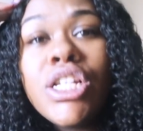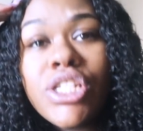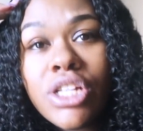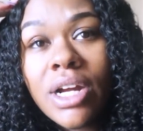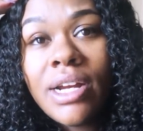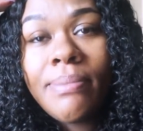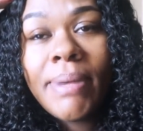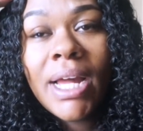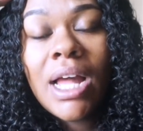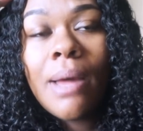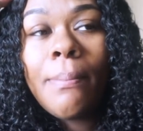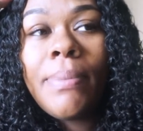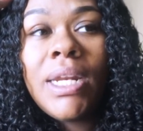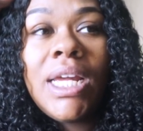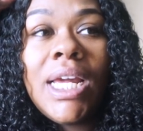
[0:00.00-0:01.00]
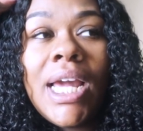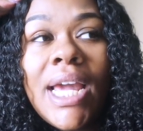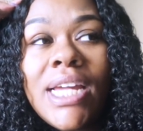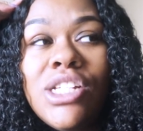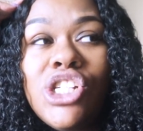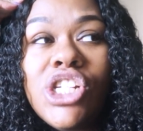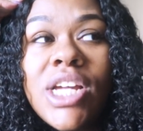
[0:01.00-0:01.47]
started my company
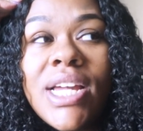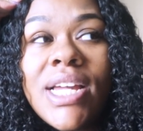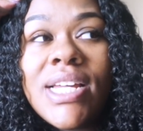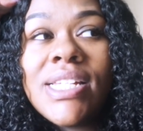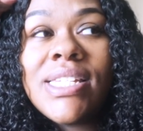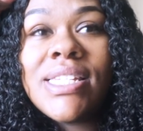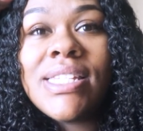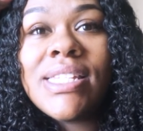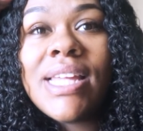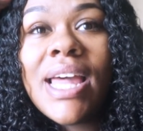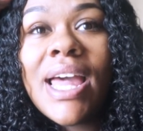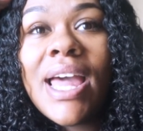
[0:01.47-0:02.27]
and just